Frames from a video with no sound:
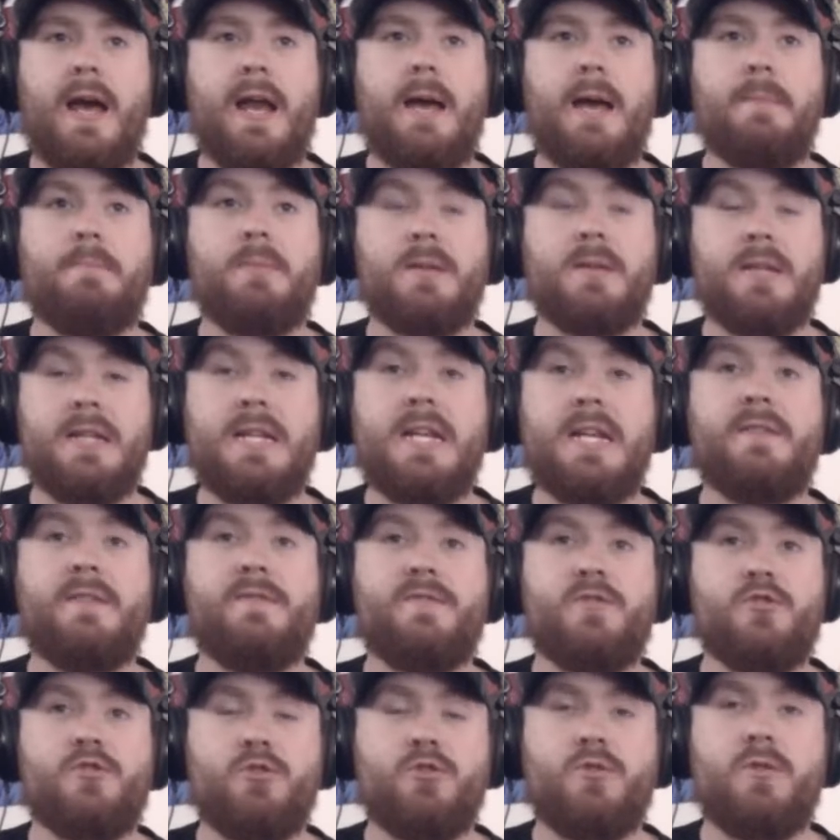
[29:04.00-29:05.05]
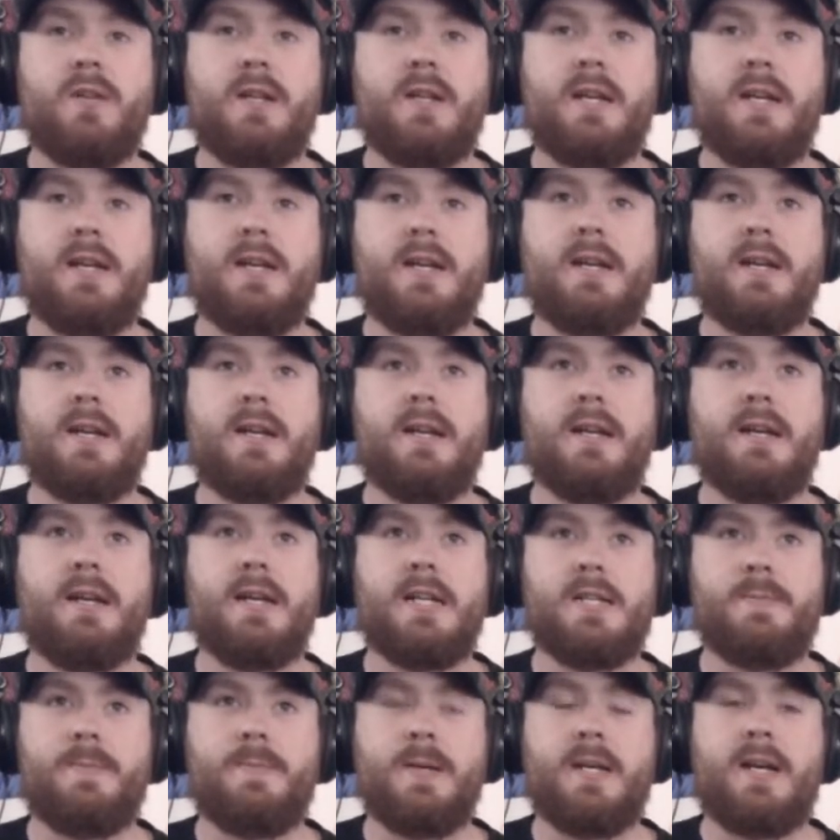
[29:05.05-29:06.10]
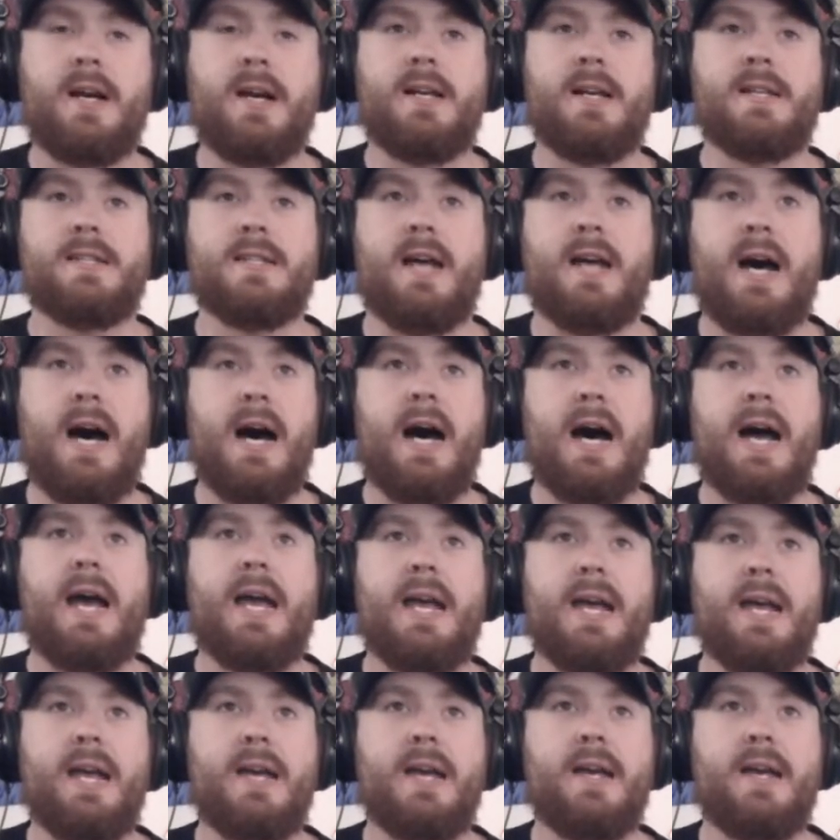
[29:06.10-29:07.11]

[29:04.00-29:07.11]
believe truly it's because I